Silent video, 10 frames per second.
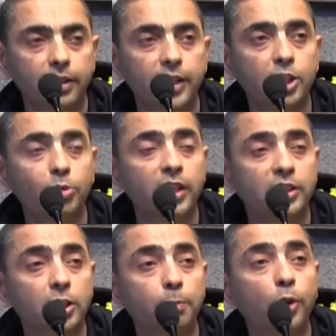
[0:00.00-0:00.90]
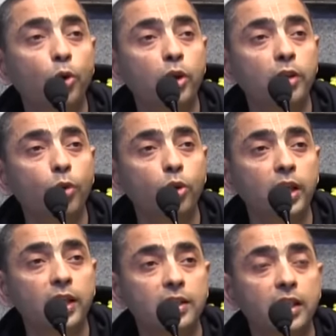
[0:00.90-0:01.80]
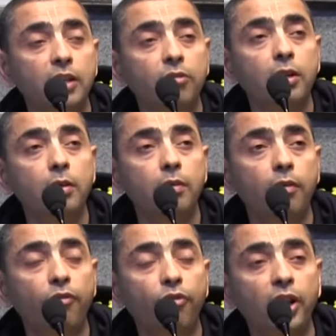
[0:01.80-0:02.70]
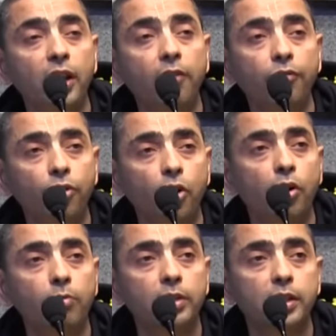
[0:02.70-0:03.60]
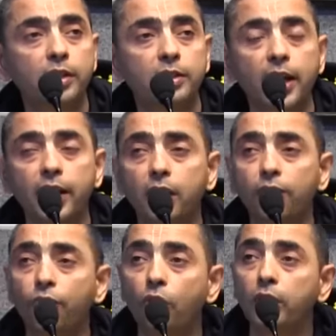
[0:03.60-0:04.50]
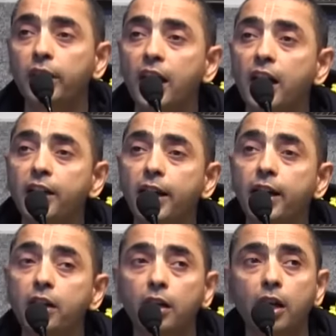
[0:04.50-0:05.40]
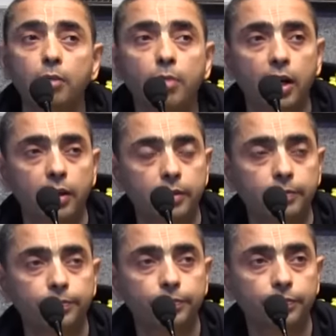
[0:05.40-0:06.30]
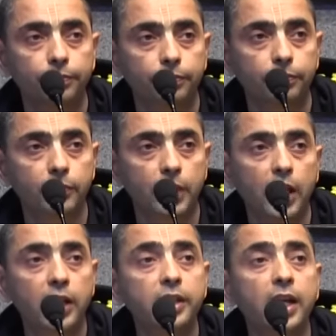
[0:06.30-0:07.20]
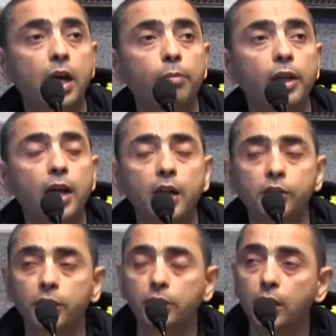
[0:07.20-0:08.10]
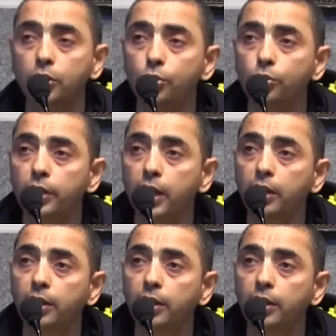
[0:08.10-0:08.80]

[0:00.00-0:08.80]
That's why it says pure devotee is even free from the desire for jnana and karma. Anya bilashita shunya